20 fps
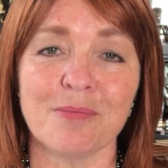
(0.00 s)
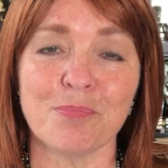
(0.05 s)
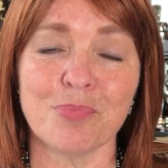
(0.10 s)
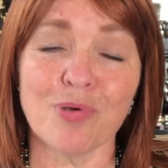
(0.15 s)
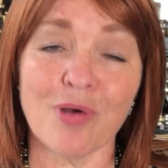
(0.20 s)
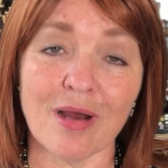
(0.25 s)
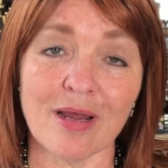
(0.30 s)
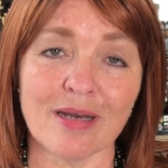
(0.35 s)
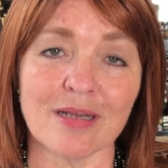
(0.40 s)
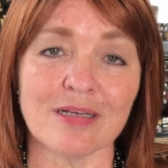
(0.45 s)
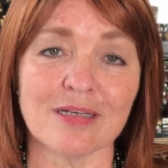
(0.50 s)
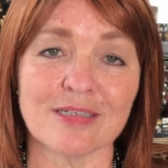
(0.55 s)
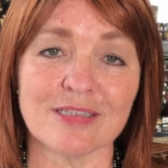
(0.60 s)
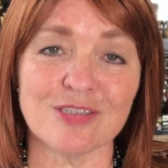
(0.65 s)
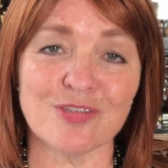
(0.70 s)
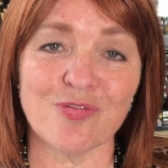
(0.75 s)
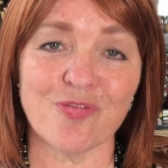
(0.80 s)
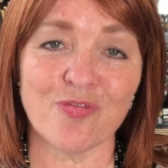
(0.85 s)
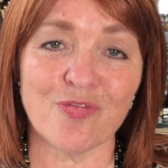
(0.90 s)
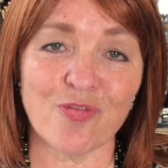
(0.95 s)

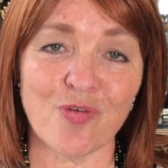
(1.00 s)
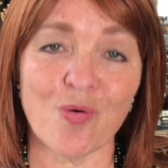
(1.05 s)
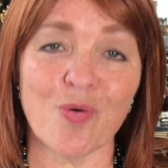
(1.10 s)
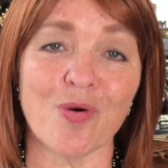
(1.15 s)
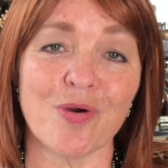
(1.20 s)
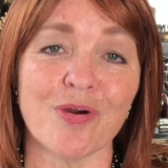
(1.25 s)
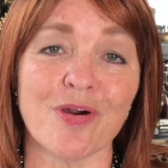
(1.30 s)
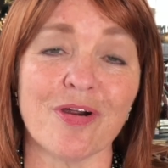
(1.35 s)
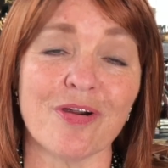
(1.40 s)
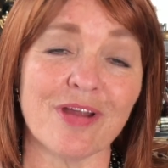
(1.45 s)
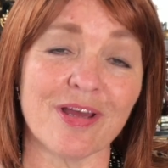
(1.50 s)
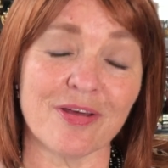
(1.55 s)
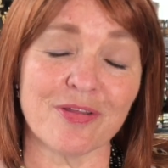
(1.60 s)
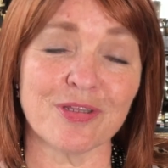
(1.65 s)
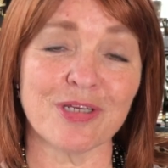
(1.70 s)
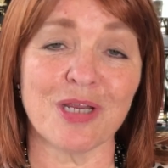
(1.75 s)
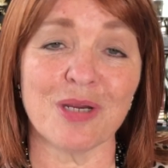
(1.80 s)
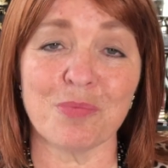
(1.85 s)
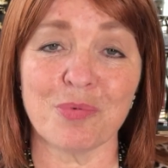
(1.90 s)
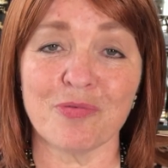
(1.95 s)
products for our
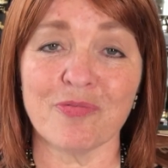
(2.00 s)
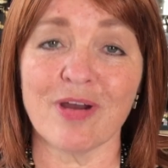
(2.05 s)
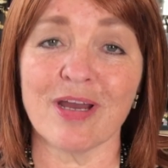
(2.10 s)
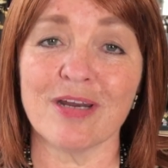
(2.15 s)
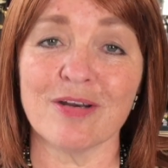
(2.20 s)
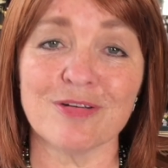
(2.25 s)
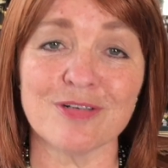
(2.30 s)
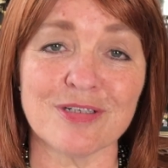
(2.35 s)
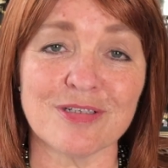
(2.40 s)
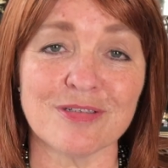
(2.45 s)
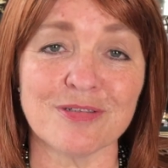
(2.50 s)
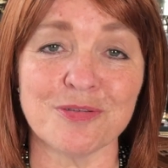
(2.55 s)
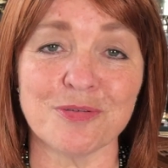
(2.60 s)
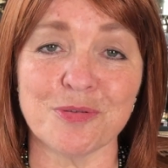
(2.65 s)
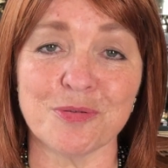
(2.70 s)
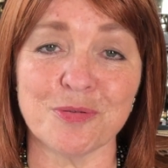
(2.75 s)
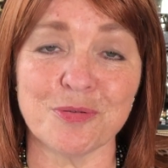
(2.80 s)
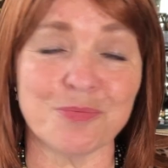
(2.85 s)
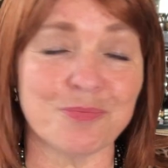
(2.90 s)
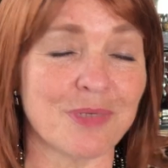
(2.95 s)
healthcare providers
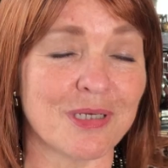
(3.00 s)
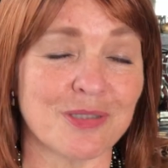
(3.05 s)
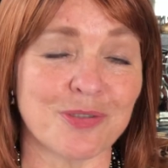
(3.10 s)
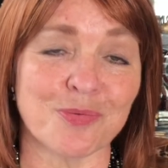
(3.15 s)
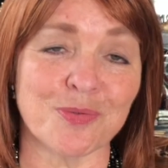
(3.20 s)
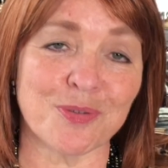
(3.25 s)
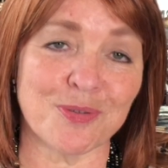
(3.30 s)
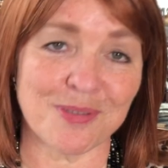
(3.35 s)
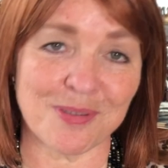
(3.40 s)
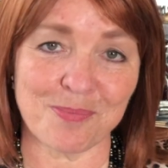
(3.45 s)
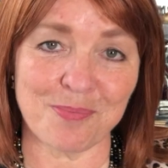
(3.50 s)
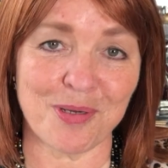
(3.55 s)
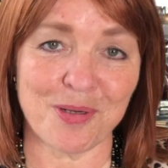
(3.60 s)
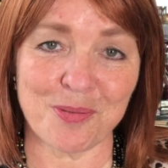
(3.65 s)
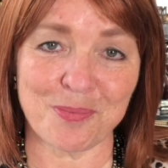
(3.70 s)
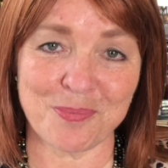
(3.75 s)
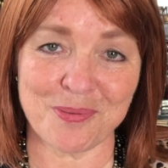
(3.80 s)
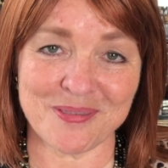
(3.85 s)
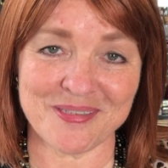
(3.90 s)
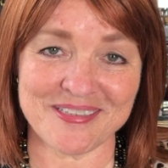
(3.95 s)
to make the world a
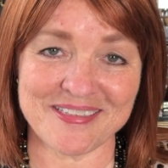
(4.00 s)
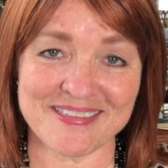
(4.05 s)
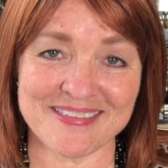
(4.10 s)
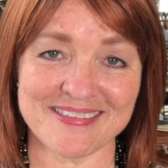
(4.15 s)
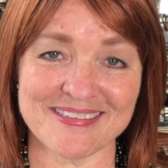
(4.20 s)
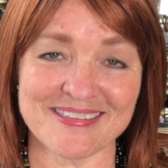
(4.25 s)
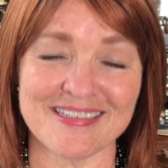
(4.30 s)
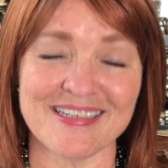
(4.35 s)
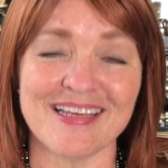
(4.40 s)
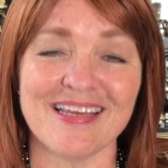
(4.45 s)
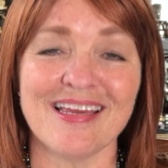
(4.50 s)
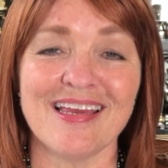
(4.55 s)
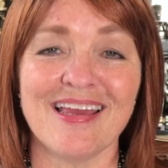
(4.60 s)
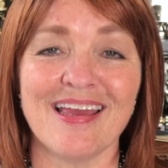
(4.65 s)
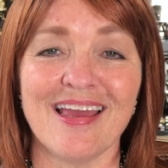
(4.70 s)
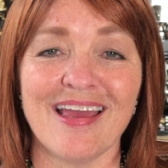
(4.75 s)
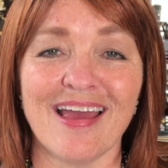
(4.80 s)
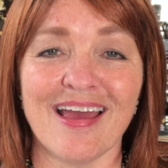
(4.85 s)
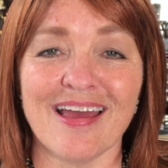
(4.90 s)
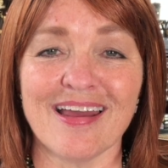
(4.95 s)
better place.
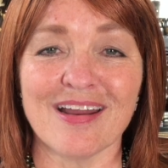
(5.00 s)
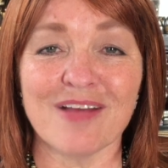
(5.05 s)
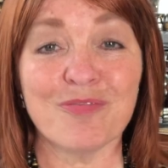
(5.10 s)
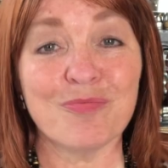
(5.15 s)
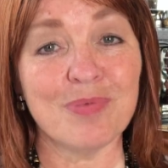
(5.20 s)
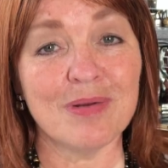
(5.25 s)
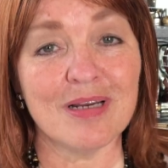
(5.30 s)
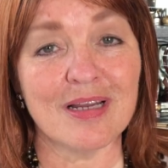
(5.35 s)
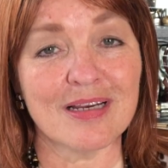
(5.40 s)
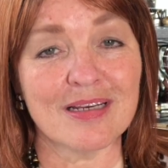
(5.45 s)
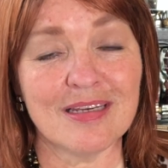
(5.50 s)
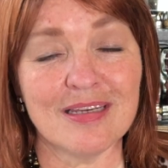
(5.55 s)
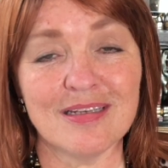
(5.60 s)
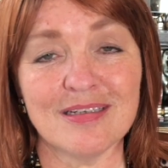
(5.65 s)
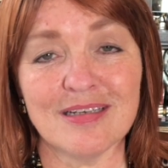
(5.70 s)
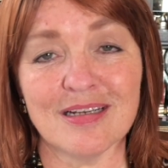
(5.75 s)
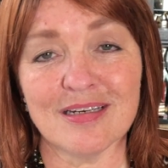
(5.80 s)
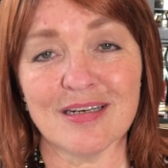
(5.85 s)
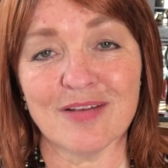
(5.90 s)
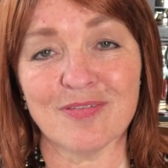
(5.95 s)
And I've been lucky
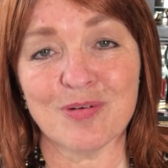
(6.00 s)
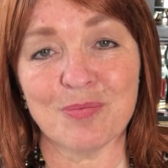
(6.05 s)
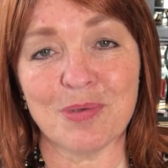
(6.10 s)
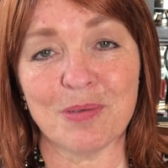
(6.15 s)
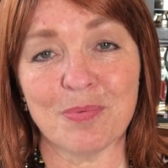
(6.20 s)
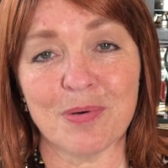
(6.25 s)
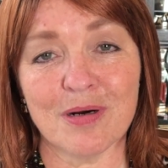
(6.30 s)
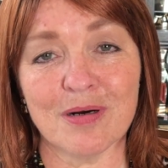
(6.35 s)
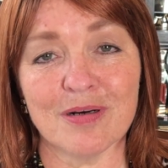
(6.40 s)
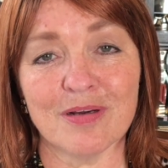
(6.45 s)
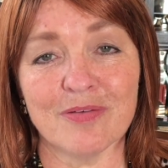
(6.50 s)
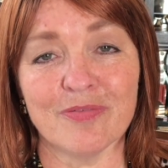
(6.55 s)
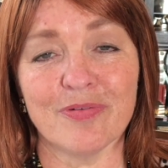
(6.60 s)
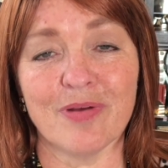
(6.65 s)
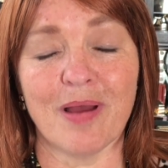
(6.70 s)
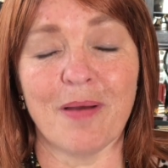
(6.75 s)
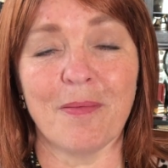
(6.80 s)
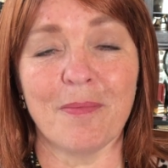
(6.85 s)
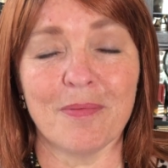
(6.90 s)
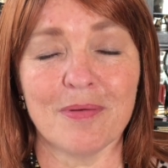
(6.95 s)
enough to be part of
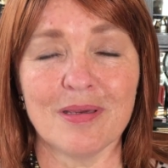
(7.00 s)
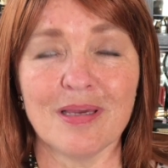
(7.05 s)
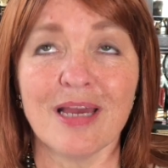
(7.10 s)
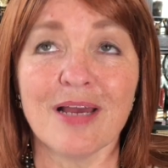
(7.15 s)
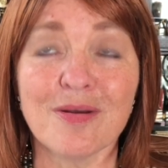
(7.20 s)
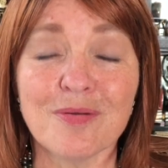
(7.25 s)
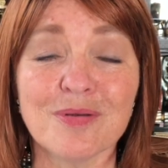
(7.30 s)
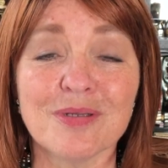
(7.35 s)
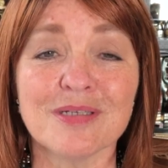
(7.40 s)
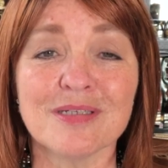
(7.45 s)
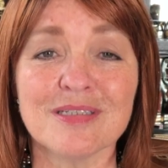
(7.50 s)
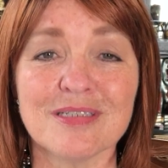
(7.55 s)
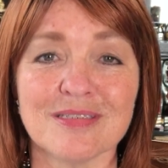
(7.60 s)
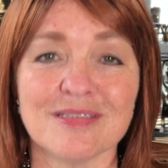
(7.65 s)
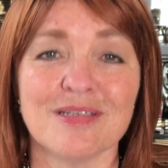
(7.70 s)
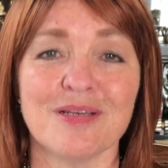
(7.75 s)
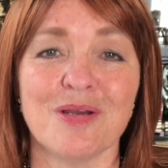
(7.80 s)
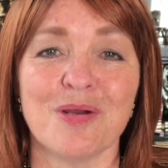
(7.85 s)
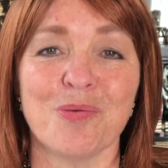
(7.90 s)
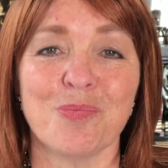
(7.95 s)

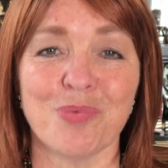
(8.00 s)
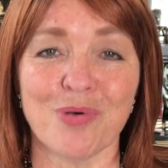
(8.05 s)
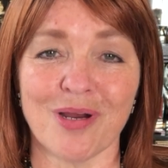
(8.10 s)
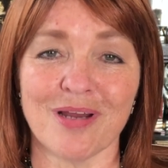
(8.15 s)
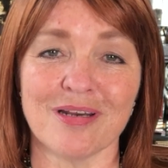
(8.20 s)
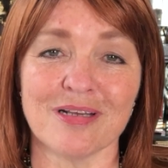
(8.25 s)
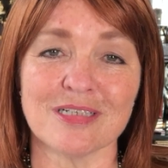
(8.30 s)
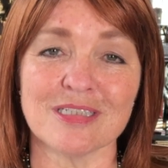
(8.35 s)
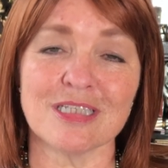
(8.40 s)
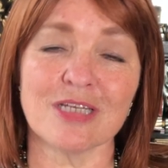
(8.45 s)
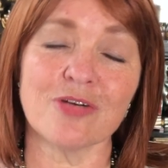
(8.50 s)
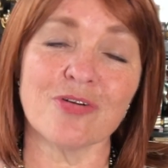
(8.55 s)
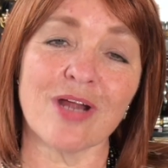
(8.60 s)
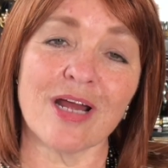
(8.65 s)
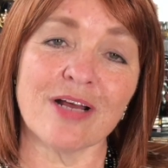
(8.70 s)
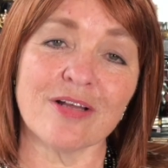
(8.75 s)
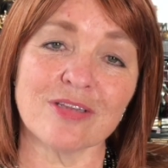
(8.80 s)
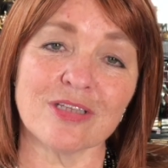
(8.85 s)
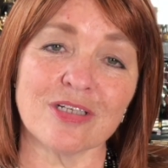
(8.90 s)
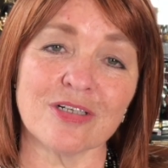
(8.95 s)
countless products that are
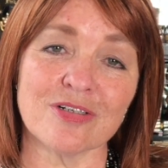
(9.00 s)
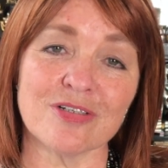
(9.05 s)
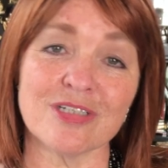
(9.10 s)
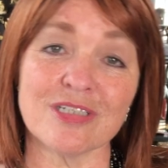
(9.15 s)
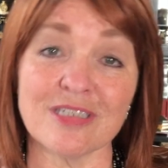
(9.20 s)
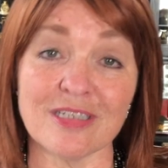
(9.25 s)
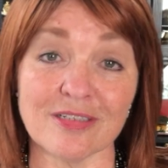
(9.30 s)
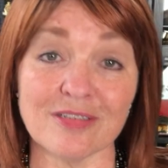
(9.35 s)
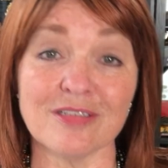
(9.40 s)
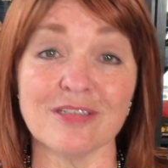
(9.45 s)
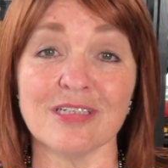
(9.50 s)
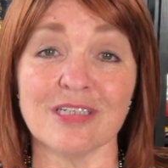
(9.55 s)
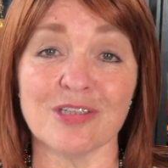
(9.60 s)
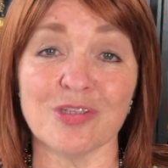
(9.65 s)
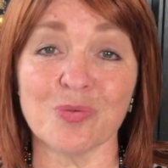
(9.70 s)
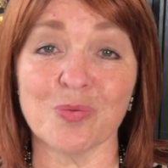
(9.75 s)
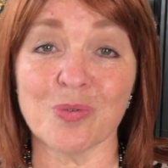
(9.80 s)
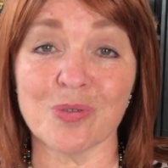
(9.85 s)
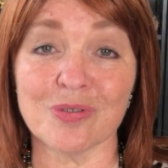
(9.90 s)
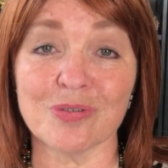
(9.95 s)
out there still in
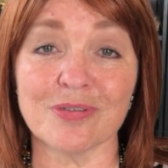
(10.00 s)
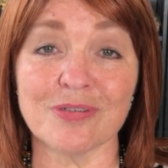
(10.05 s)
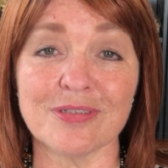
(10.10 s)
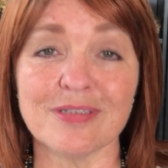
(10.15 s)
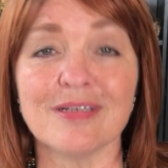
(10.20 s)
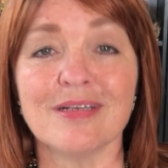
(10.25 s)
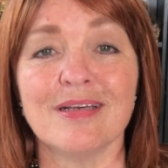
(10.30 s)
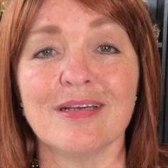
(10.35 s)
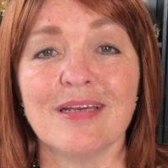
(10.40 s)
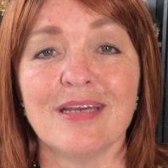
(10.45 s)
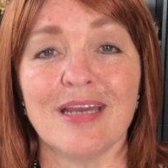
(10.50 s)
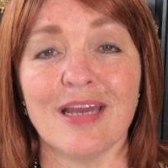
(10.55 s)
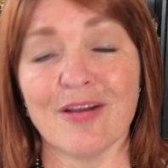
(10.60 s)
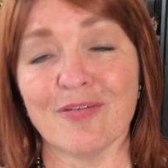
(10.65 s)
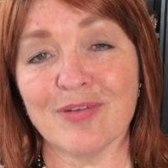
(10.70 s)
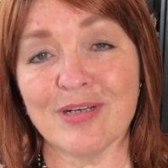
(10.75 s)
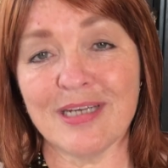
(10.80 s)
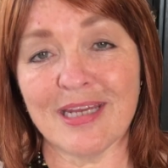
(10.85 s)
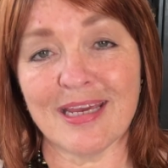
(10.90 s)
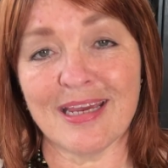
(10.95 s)
the world
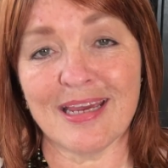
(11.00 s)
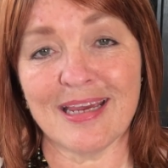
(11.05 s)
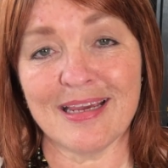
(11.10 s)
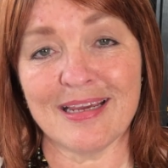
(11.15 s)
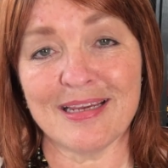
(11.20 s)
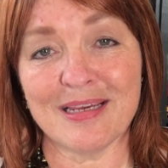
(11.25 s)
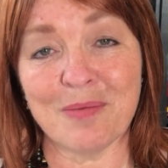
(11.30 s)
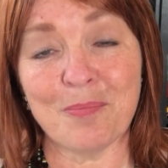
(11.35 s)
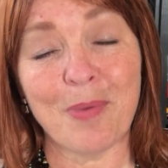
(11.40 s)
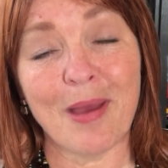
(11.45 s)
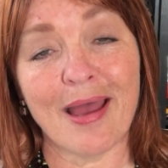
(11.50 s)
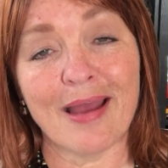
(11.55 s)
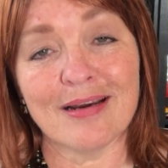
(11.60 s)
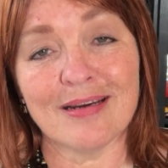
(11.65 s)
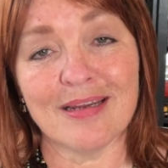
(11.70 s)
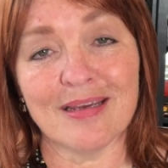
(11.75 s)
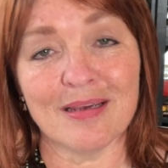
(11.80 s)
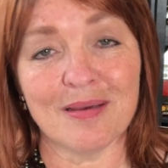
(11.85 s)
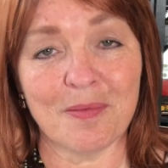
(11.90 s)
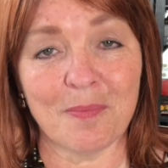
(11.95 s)
every day
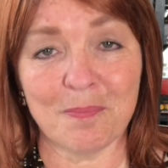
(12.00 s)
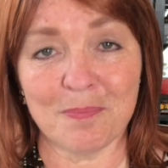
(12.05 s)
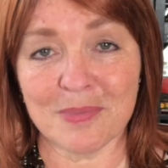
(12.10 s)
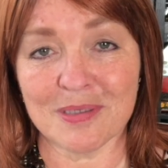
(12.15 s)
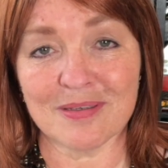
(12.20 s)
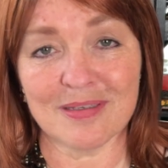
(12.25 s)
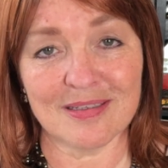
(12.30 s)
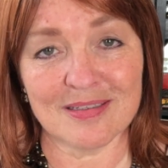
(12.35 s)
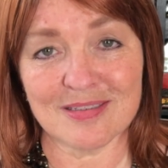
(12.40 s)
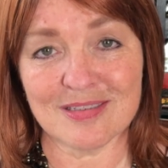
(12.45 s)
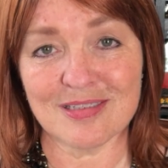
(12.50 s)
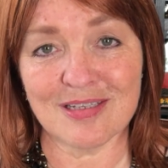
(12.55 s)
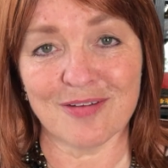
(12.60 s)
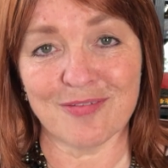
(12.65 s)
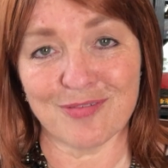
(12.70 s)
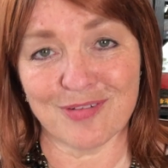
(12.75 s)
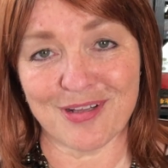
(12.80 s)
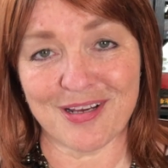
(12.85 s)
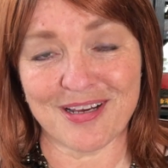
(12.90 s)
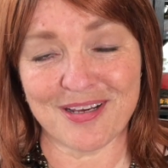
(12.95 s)
impacting millions of
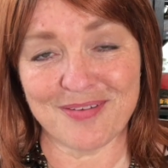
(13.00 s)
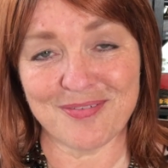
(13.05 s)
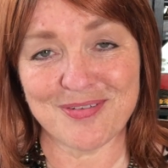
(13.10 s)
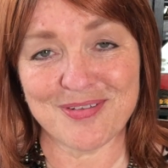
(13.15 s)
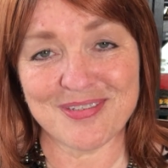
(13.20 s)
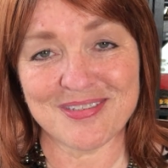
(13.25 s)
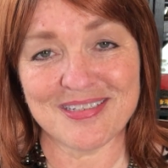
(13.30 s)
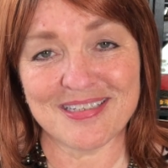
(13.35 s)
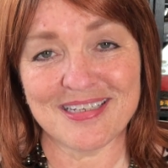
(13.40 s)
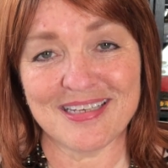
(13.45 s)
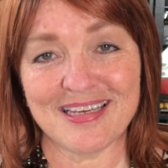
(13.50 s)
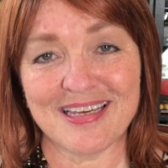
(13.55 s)
lives.